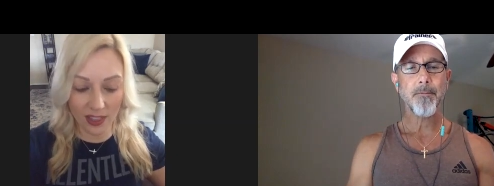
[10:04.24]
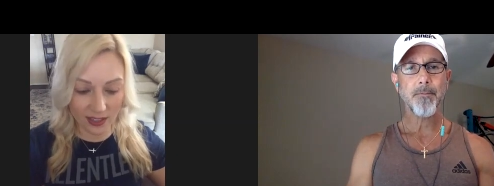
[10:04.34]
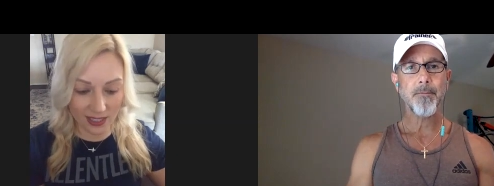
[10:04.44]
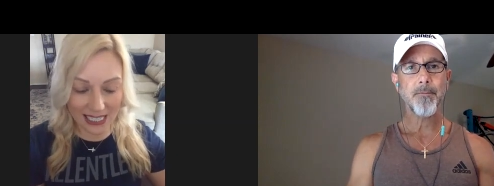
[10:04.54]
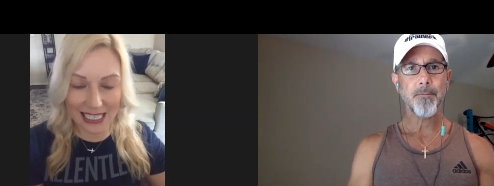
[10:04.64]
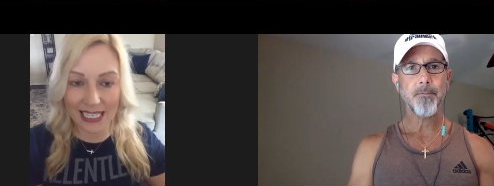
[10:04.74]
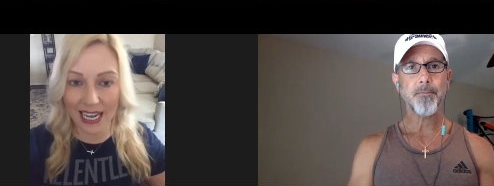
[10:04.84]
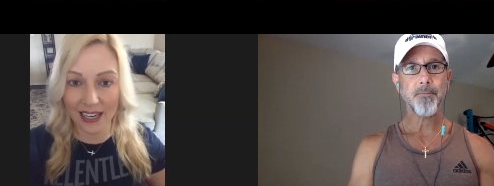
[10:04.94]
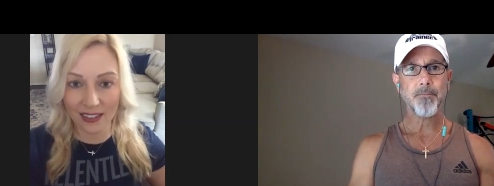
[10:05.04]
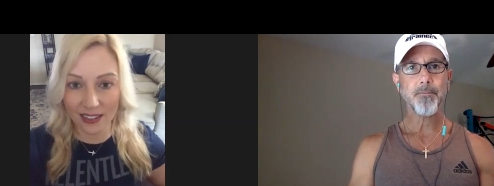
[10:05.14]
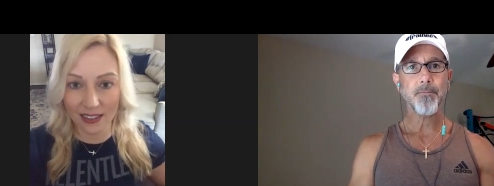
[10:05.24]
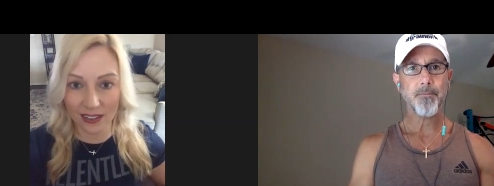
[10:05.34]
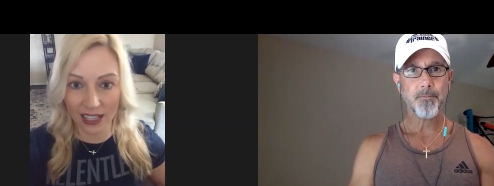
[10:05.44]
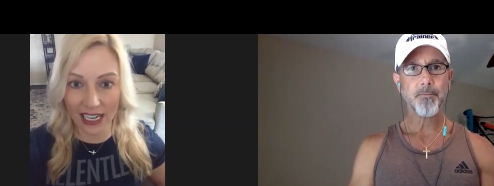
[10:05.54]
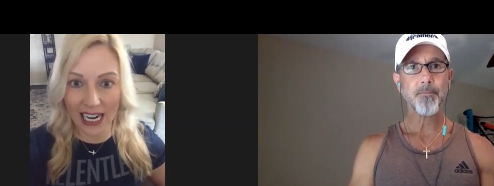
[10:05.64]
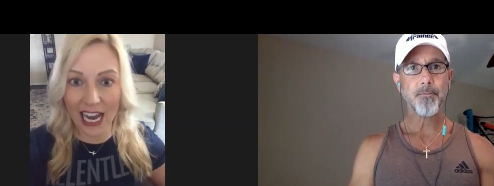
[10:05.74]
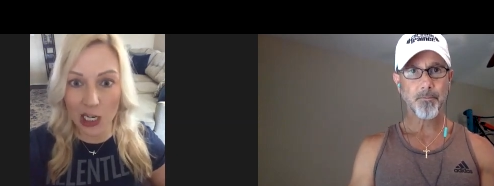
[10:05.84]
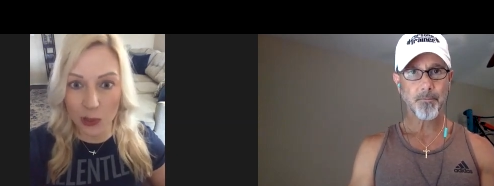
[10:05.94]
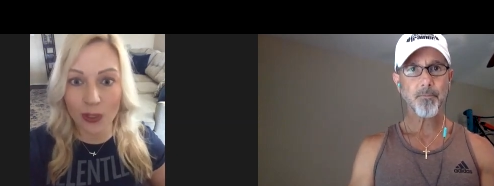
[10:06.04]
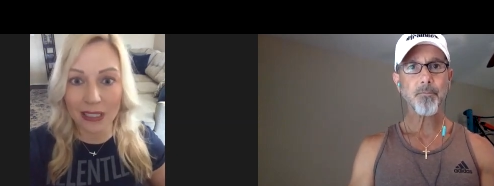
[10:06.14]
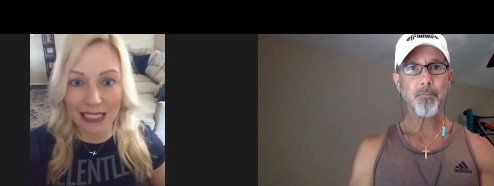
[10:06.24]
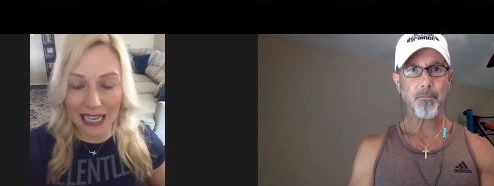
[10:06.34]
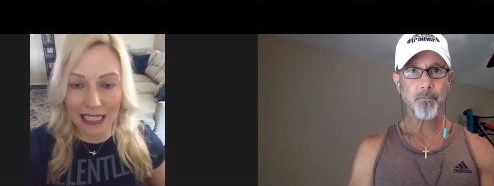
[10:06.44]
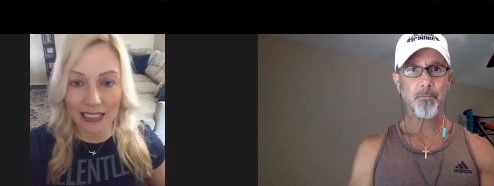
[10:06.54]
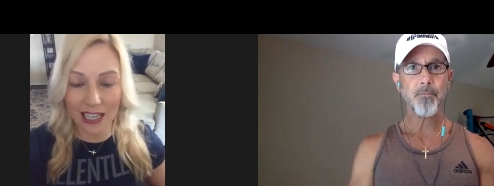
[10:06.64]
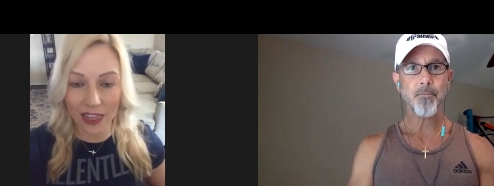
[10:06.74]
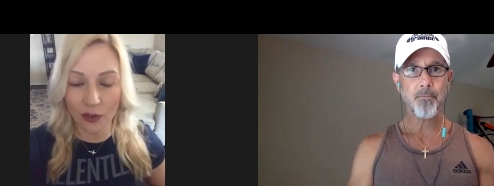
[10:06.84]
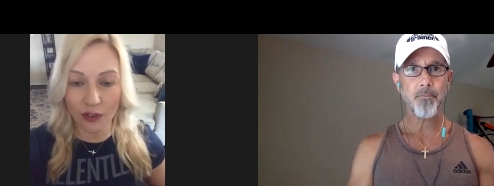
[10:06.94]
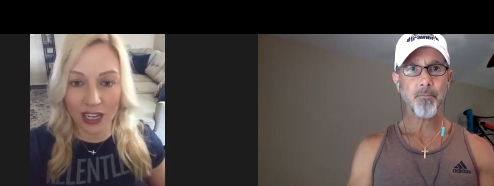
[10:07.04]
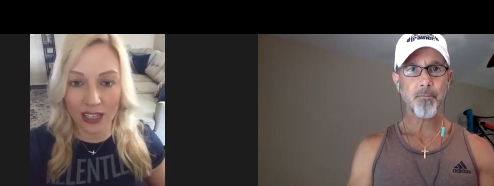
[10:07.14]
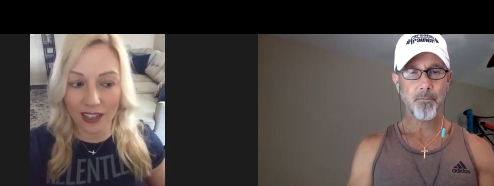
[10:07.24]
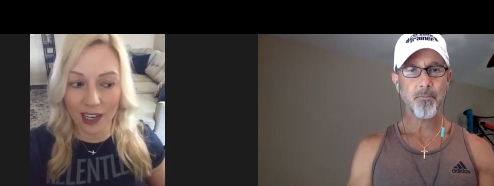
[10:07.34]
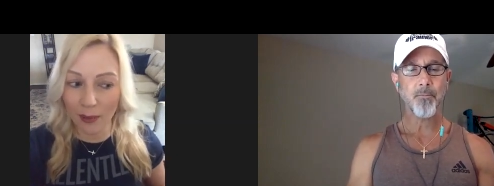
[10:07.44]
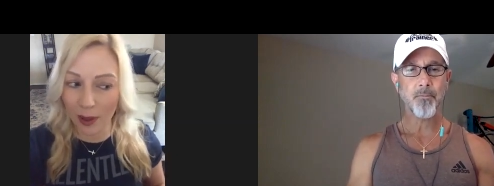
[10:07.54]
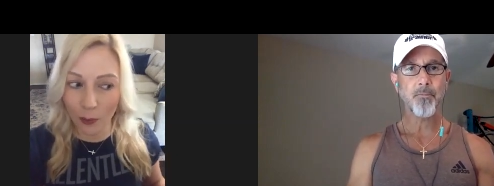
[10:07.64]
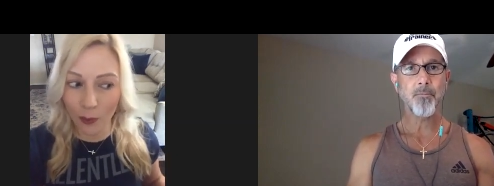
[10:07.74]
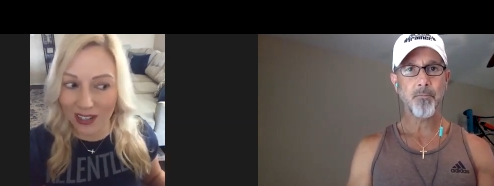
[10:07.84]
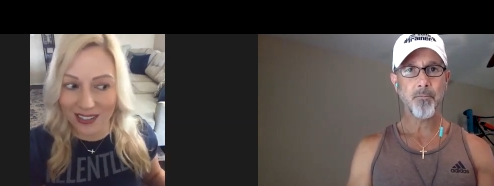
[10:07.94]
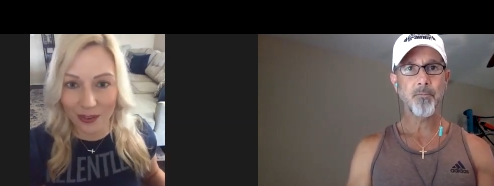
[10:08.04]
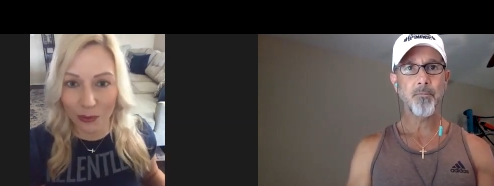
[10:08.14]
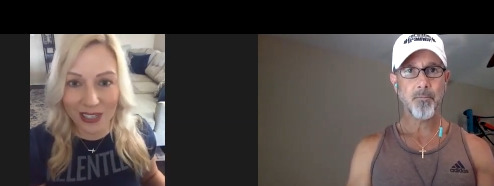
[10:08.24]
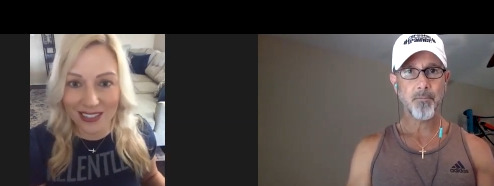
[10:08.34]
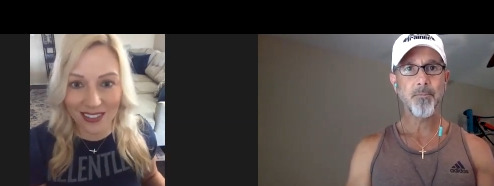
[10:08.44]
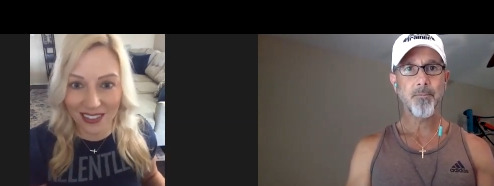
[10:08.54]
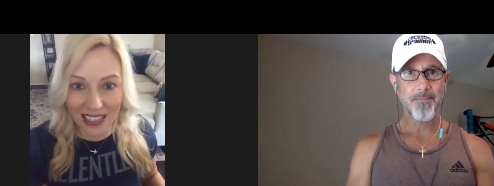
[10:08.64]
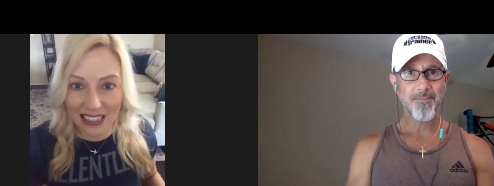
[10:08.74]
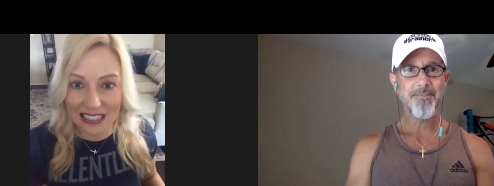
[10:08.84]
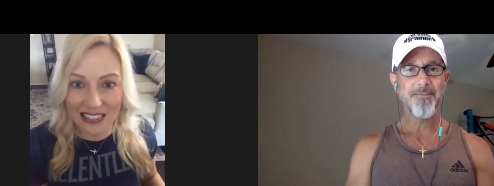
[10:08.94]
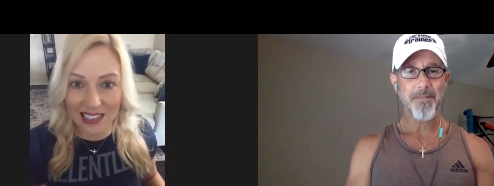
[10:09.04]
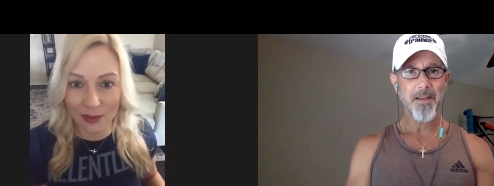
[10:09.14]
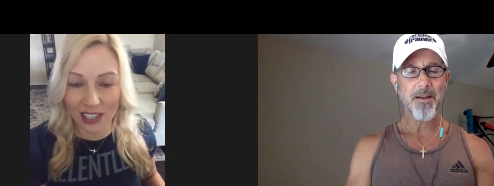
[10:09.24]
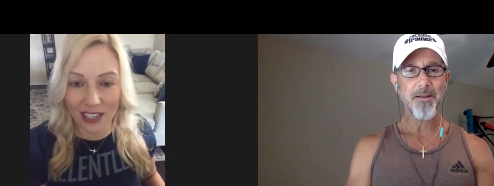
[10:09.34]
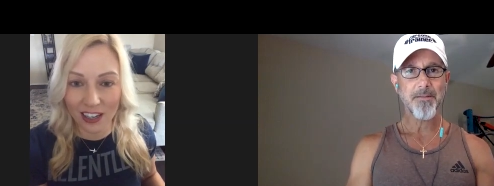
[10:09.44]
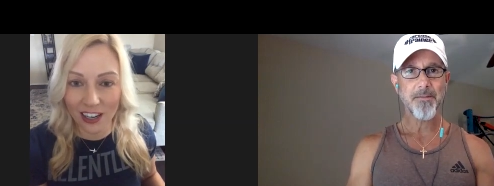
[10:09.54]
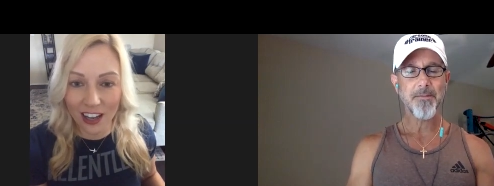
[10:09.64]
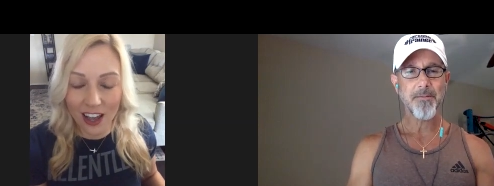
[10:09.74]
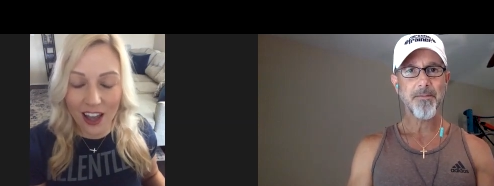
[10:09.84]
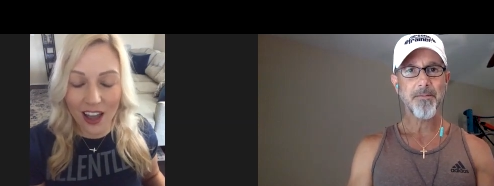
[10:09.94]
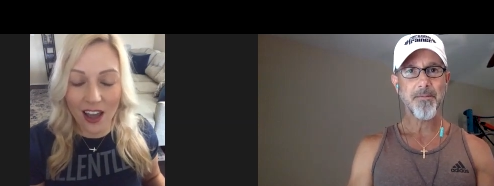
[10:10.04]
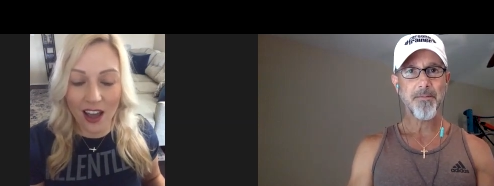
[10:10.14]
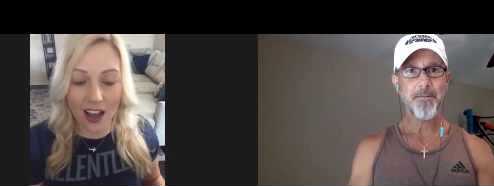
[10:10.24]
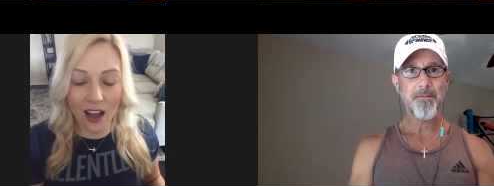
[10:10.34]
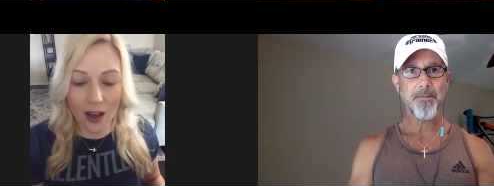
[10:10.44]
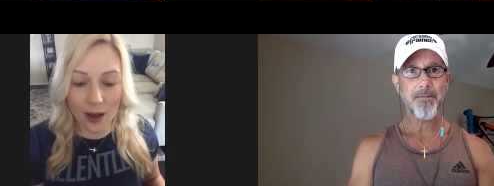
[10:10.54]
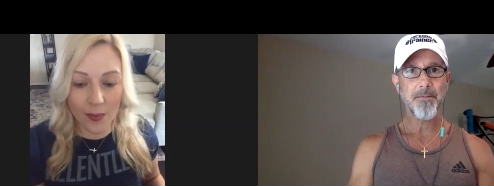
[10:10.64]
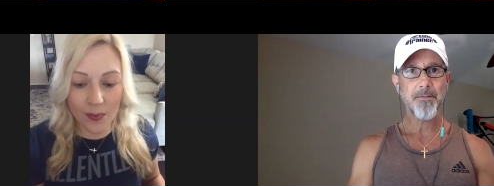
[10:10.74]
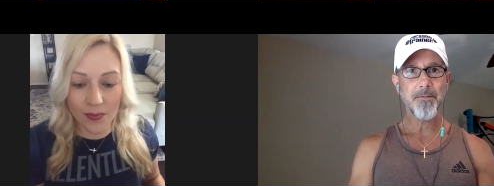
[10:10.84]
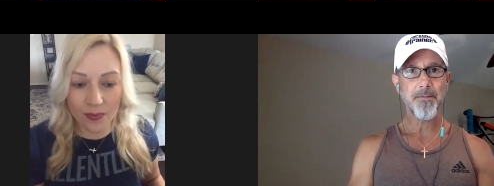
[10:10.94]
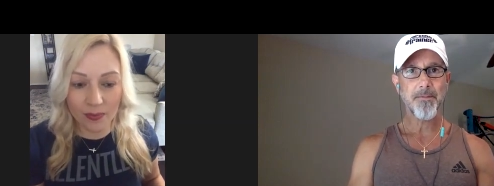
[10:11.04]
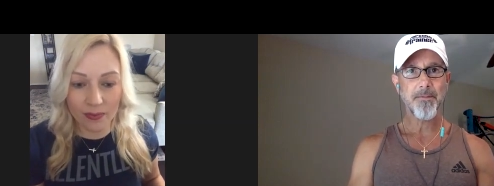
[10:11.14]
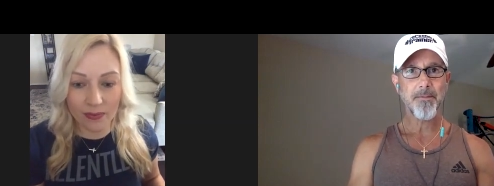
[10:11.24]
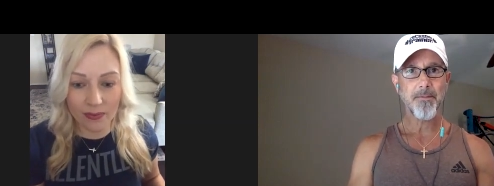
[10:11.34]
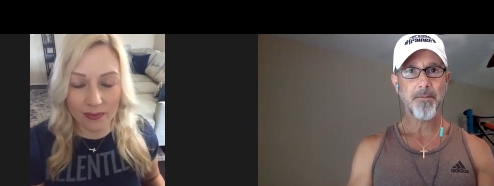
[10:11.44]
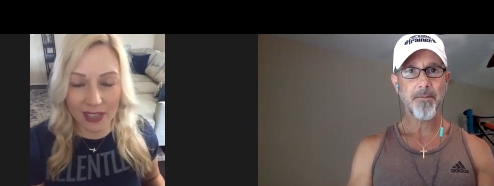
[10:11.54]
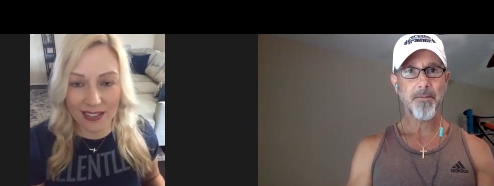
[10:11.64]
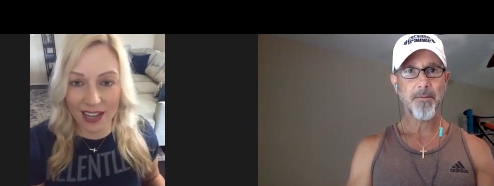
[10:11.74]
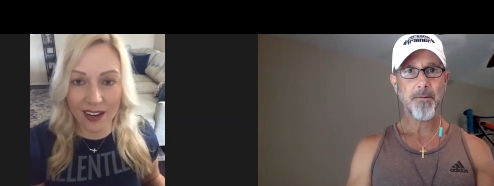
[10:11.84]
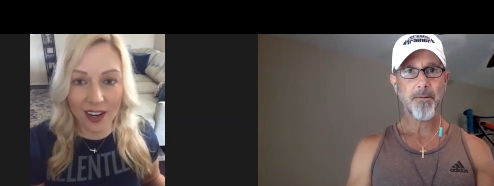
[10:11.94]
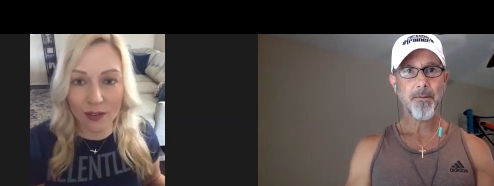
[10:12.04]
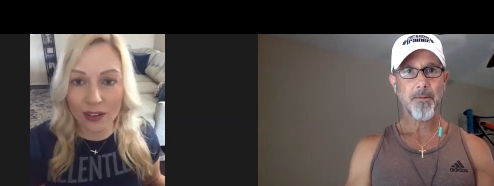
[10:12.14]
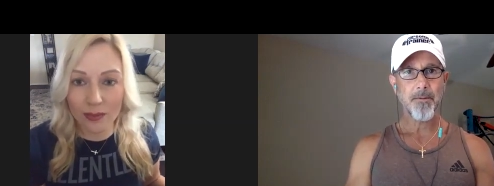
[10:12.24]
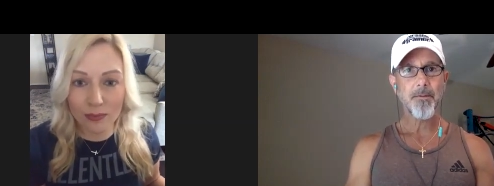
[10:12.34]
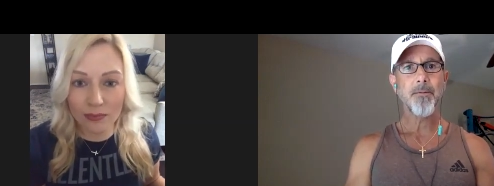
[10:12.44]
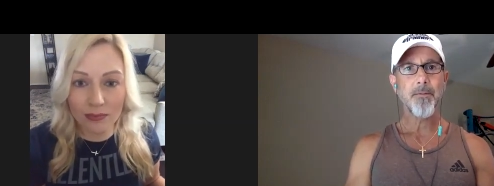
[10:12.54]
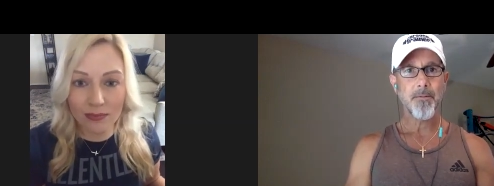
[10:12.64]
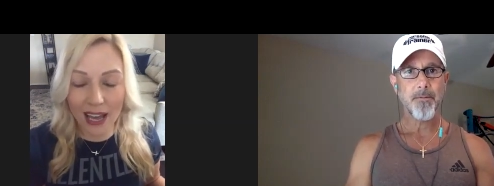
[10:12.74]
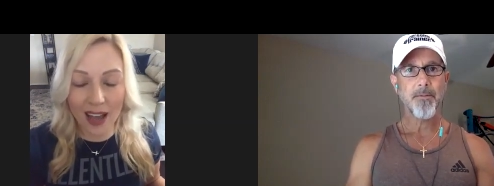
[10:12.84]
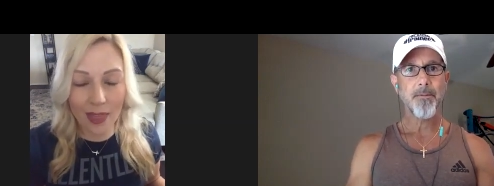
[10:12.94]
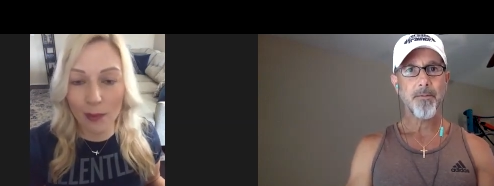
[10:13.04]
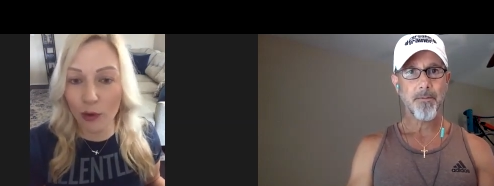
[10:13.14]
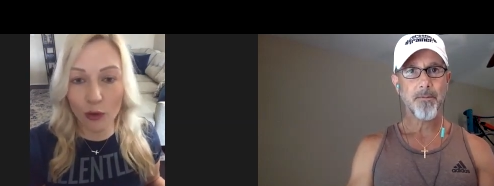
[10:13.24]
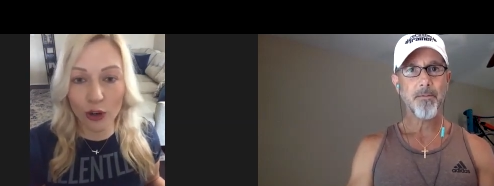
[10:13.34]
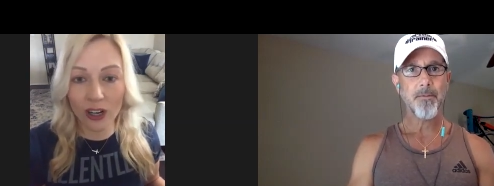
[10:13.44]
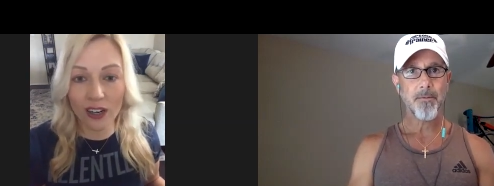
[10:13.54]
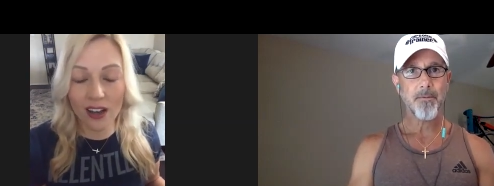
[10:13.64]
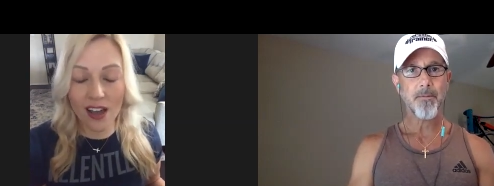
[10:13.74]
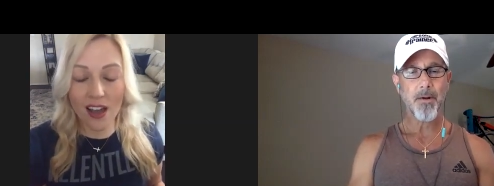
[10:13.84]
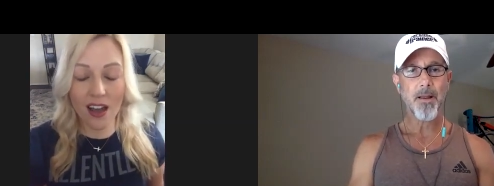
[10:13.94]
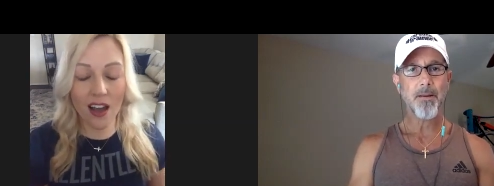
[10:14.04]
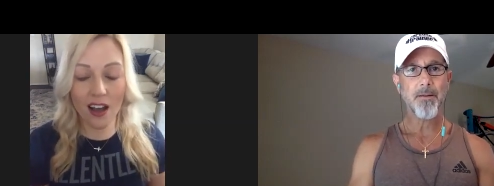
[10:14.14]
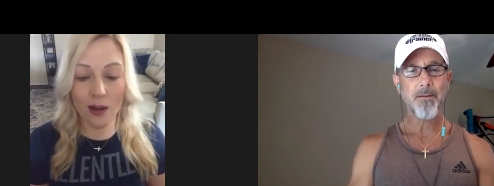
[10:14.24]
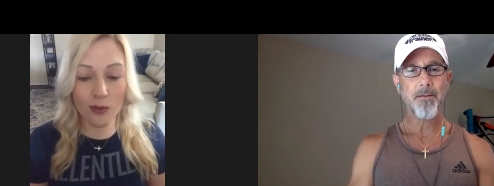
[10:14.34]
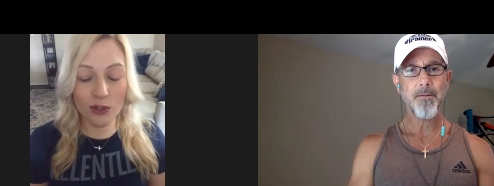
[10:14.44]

Speaker 1: this dent like an actual dent in the front and I'm mm-hmm. like what what is this I yeah. mean um because I'd never had that before right uh,